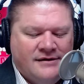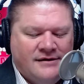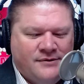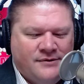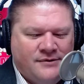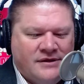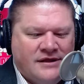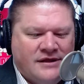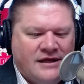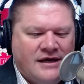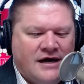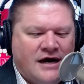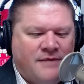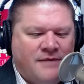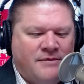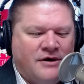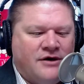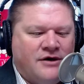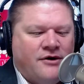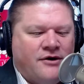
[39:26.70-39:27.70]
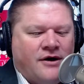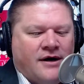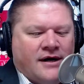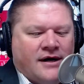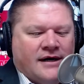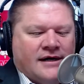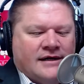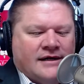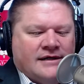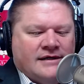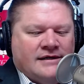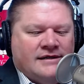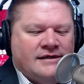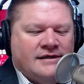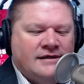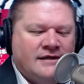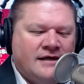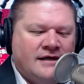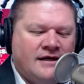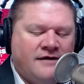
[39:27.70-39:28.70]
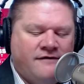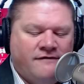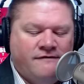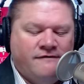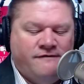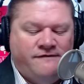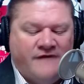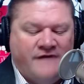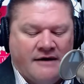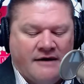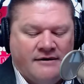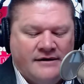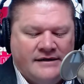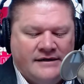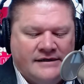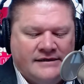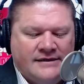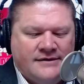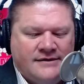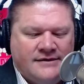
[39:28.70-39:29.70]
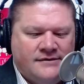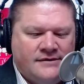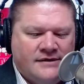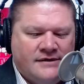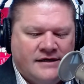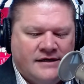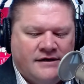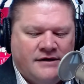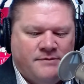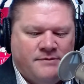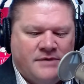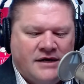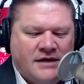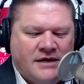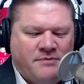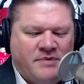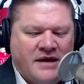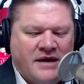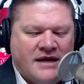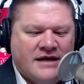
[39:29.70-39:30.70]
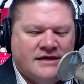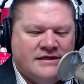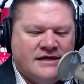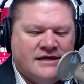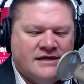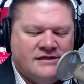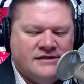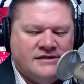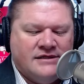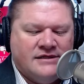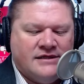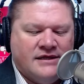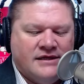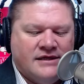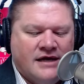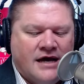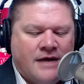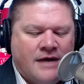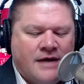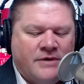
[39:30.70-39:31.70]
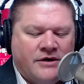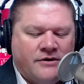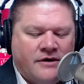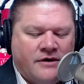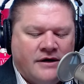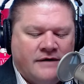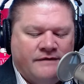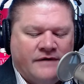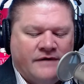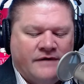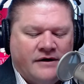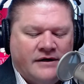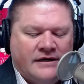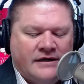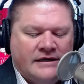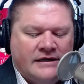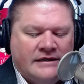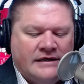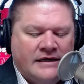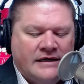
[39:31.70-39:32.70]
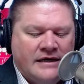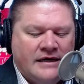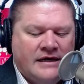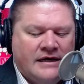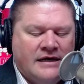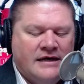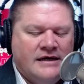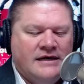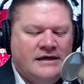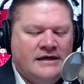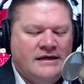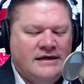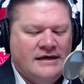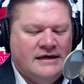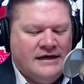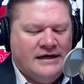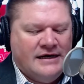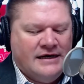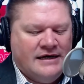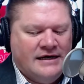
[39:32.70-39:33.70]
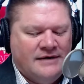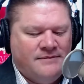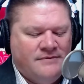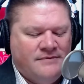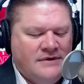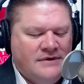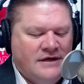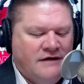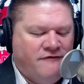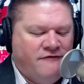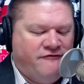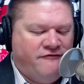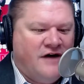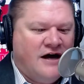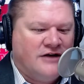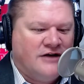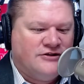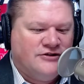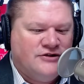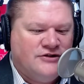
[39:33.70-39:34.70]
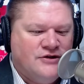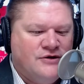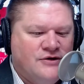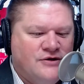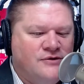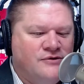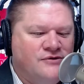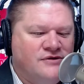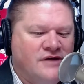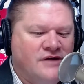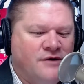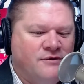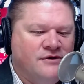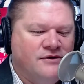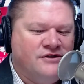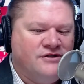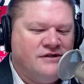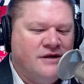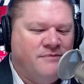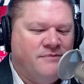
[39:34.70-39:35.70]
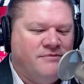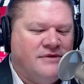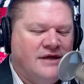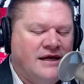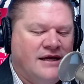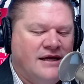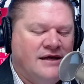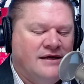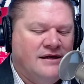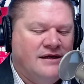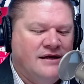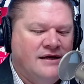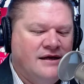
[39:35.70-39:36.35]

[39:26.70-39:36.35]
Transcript: with the Omicron variant. Anybody paying attention to the Omicron variant? In Fox News, there was something